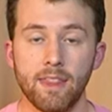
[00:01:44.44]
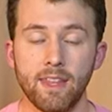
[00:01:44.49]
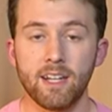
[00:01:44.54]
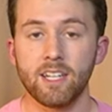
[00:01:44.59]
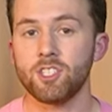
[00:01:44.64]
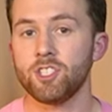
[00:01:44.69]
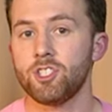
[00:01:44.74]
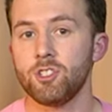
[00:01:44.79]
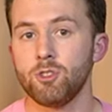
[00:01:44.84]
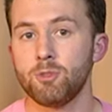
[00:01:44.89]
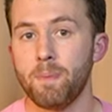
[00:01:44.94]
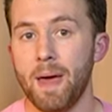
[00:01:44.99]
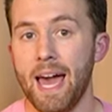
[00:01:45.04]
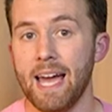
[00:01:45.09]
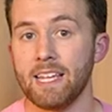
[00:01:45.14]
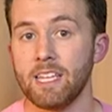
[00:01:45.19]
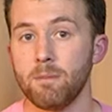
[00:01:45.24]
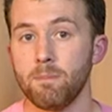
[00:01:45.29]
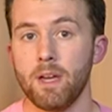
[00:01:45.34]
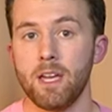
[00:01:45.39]
And then I just use
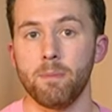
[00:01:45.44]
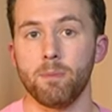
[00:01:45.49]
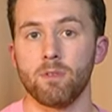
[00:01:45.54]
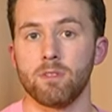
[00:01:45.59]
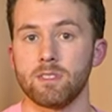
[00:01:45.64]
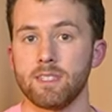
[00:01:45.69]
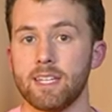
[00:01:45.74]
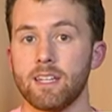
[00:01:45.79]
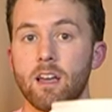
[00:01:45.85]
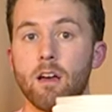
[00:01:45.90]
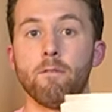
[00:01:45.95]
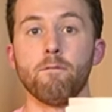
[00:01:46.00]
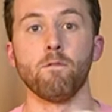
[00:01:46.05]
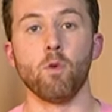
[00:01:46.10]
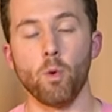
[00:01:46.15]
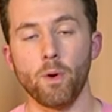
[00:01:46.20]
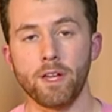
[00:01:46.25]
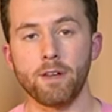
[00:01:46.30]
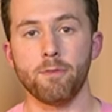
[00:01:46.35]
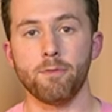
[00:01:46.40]
packing paper as like a
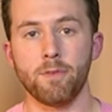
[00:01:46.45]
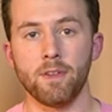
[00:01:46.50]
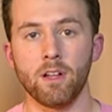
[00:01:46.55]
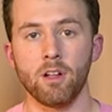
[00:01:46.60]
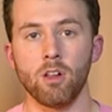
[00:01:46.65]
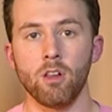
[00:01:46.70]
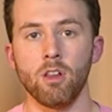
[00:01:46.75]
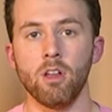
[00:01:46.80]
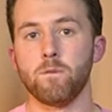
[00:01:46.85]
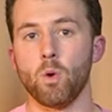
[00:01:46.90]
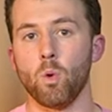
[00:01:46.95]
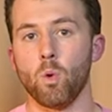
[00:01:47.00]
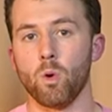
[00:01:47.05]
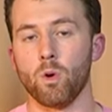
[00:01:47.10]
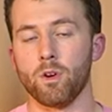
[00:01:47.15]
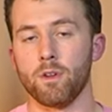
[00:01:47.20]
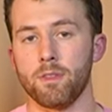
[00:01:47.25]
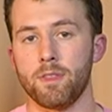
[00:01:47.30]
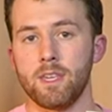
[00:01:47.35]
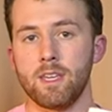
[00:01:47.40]
void fill
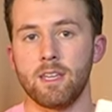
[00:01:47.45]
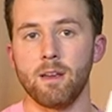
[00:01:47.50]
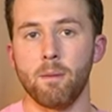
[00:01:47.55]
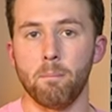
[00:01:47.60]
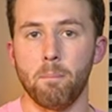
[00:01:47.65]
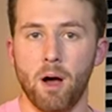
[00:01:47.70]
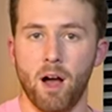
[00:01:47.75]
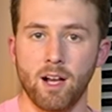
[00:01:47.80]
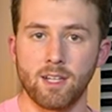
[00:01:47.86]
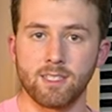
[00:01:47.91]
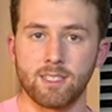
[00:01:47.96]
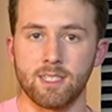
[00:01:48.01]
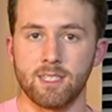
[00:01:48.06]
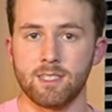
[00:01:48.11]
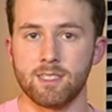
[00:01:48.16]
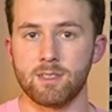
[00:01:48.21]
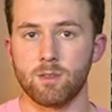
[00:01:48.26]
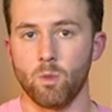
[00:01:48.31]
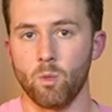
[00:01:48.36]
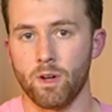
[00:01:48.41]
for the
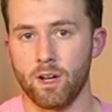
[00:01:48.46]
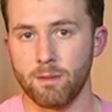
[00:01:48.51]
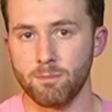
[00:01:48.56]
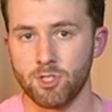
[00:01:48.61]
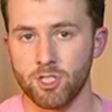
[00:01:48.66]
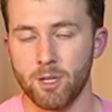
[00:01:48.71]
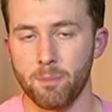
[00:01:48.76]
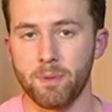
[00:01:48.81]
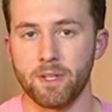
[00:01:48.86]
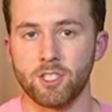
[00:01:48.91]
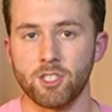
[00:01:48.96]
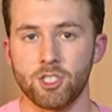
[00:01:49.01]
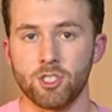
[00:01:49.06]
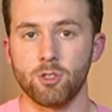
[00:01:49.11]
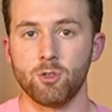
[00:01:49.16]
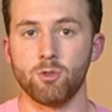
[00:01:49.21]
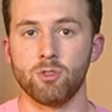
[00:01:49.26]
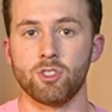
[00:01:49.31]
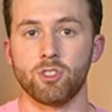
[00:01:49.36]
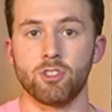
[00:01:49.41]
boxes when I'm shipping
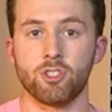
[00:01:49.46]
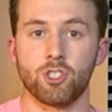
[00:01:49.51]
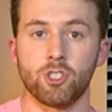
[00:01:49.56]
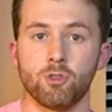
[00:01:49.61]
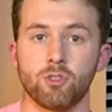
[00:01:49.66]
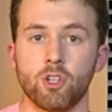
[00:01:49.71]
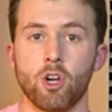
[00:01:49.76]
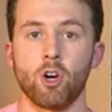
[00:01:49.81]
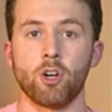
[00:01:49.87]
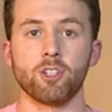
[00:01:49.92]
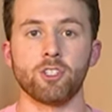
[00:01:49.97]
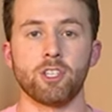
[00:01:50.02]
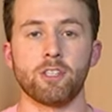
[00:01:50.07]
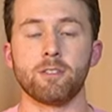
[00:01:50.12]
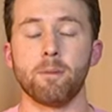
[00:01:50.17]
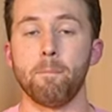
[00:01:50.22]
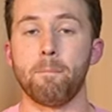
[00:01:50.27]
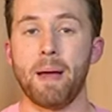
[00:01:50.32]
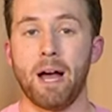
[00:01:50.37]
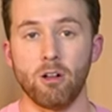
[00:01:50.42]
shoes so the shoes aren't
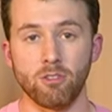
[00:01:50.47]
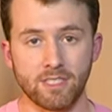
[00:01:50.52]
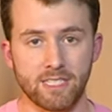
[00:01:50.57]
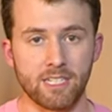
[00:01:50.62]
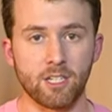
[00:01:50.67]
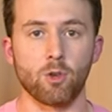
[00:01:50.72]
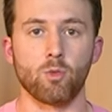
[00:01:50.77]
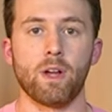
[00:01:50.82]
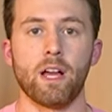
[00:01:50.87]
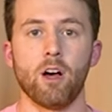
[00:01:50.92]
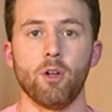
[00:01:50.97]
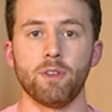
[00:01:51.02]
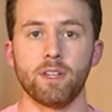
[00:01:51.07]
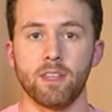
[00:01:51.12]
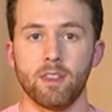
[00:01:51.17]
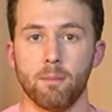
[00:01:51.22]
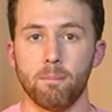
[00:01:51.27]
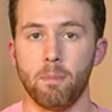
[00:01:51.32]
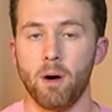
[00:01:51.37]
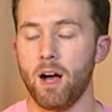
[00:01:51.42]
just bouncing around
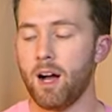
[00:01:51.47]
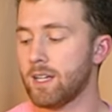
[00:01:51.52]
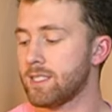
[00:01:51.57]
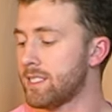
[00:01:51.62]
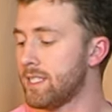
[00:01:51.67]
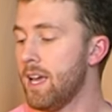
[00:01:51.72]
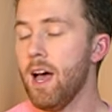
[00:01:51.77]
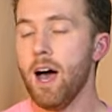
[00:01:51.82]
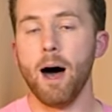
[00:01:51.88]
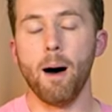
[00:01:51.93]
in the box.